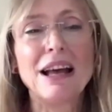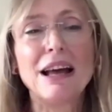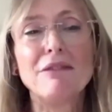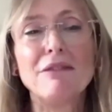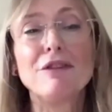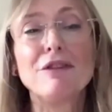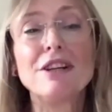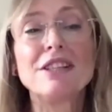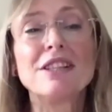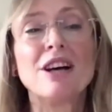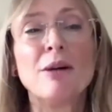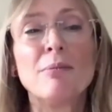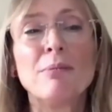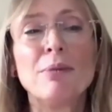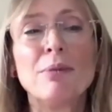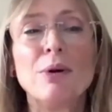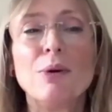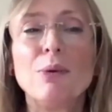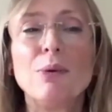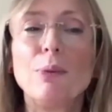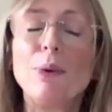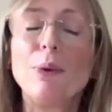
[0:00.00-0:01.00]
For
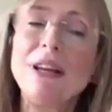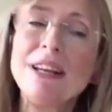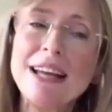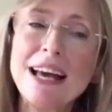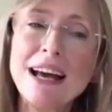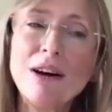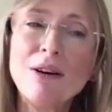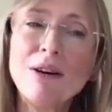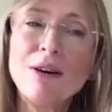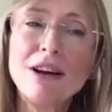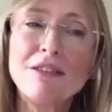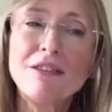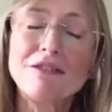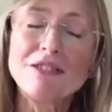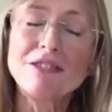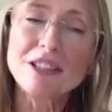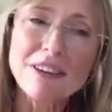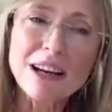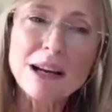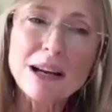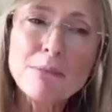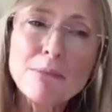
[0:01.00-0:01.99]
example, we now have
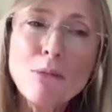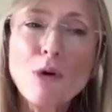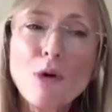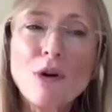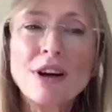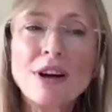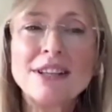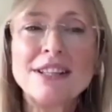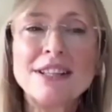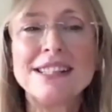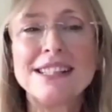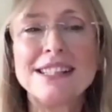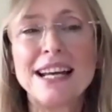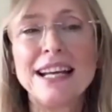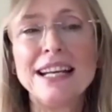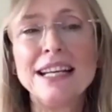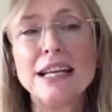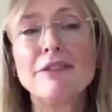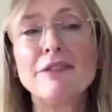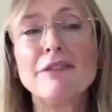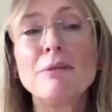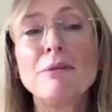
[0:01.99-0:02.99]
developed more
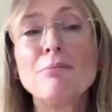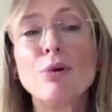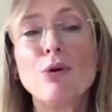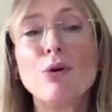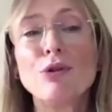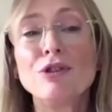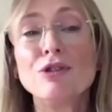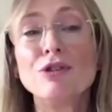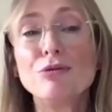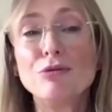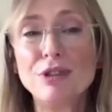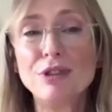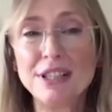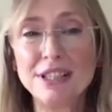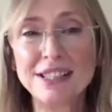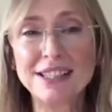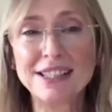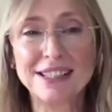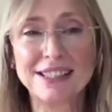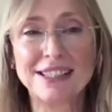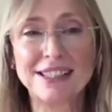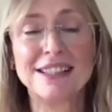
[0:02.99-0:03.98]
understanding of important
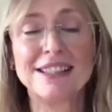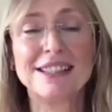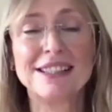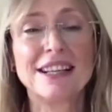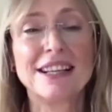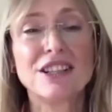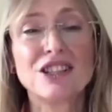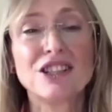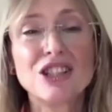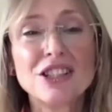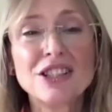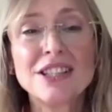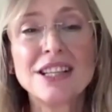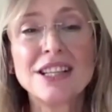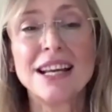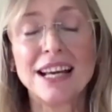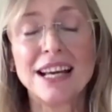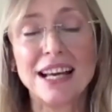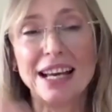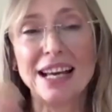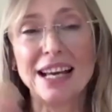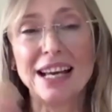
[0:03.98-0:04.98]
risks such as
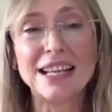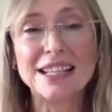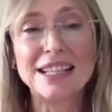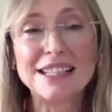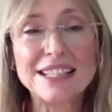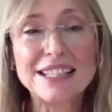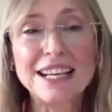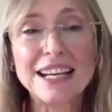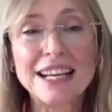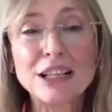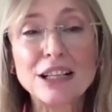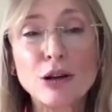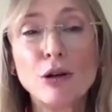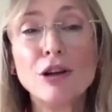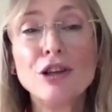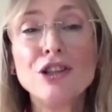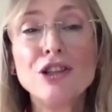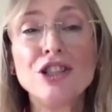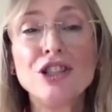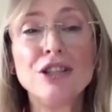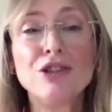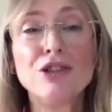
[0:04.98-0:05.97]

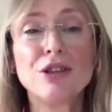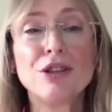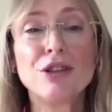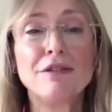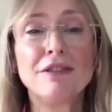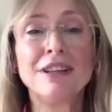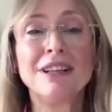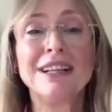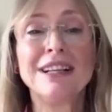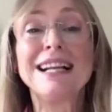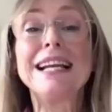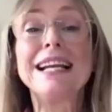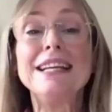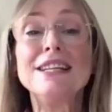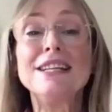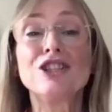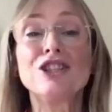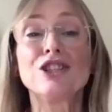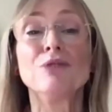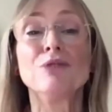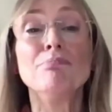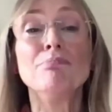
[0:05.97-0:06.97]
technology-driven
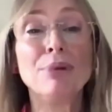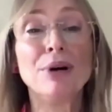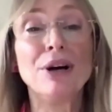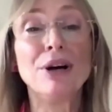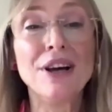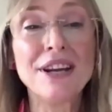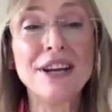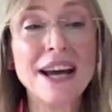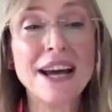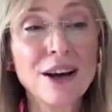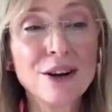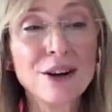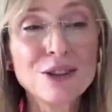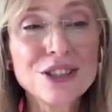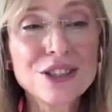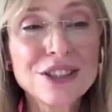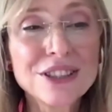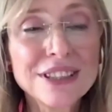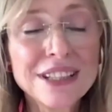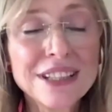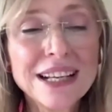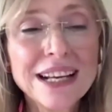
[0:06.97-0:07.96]
clinician
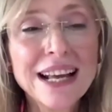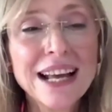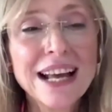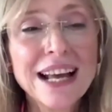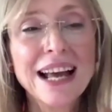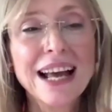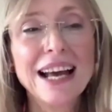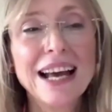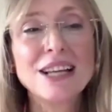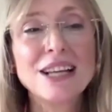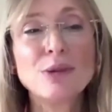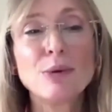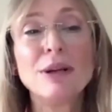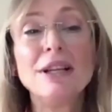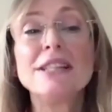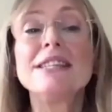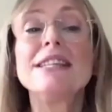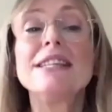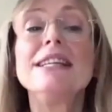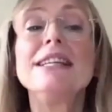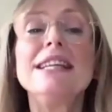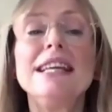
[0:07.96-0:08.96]
burnout, as well
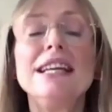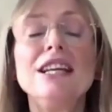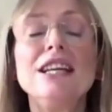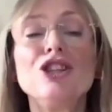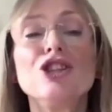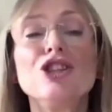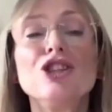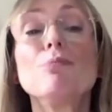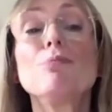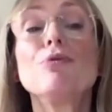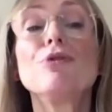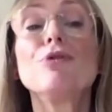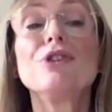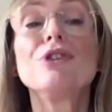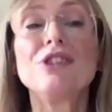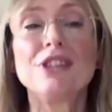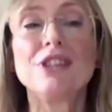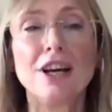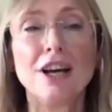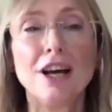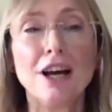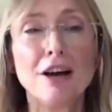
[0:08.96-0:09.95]
as the need to
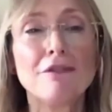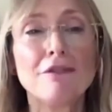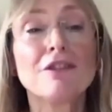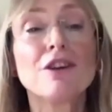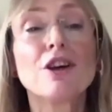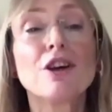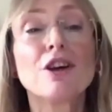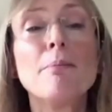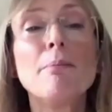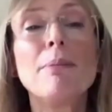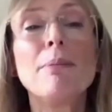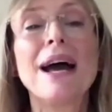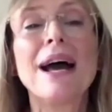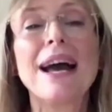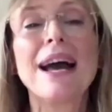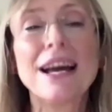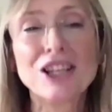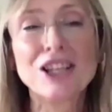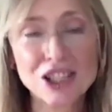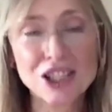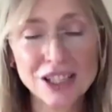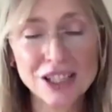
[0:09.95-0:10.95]
preserve
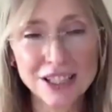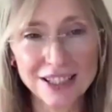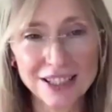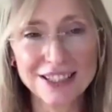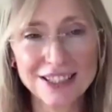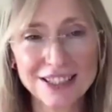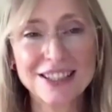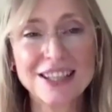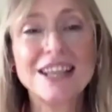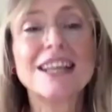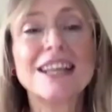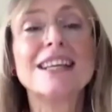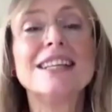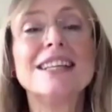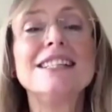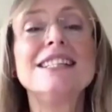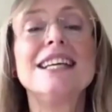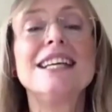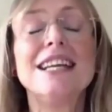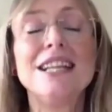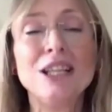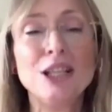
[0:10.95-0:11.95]
compassionate,
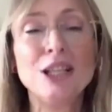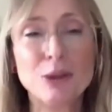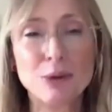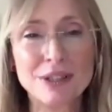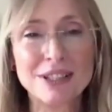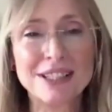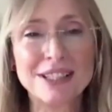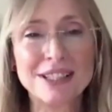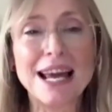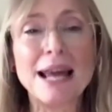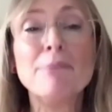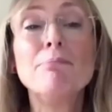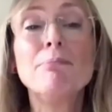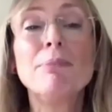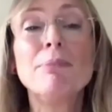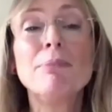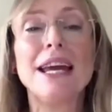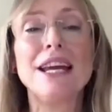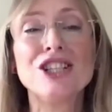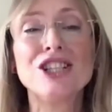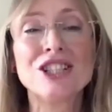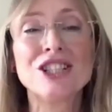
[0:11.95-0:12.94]
continuous and
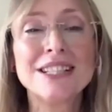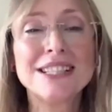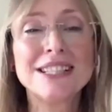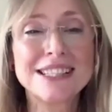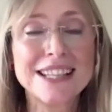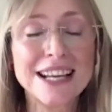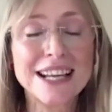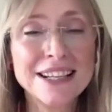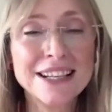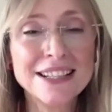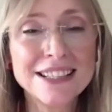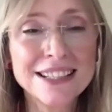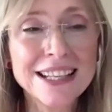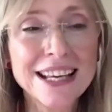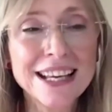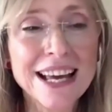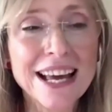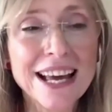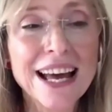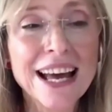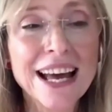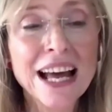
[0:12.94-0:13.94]
patient-centered
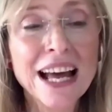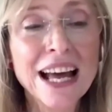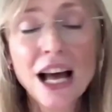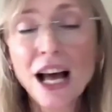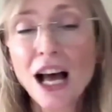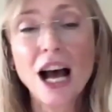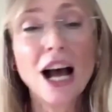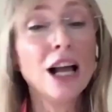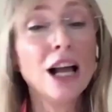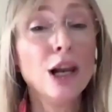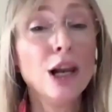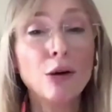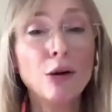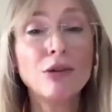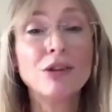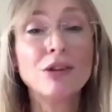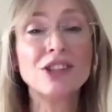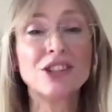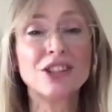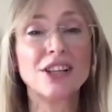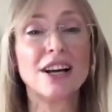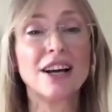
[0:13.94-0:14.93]
care
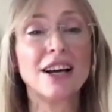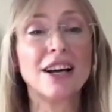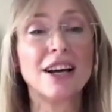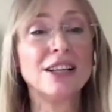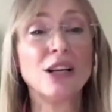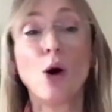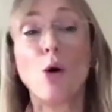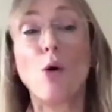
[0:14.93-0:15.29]
alongside